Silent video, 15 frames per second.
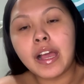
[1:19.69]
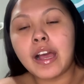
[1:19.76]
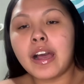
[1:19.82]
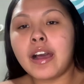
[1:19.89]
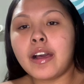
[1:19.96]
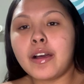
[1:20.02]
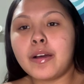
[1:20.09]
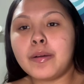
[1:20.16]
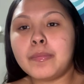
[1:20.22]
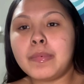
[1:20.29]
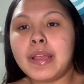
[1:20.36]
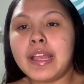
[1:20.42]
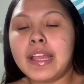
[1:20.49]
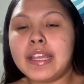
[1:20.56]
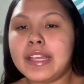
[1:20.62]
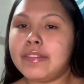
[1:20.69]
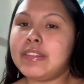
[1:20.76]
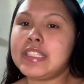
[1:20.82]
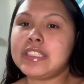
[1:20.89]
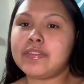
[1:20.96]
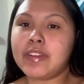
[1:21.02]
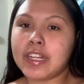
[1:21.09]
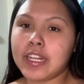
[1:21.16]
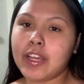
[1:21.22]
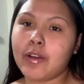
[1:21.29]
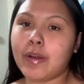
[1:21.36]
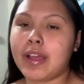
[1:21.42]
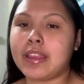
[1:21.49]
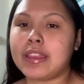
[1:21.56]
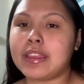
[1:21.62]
and give this video a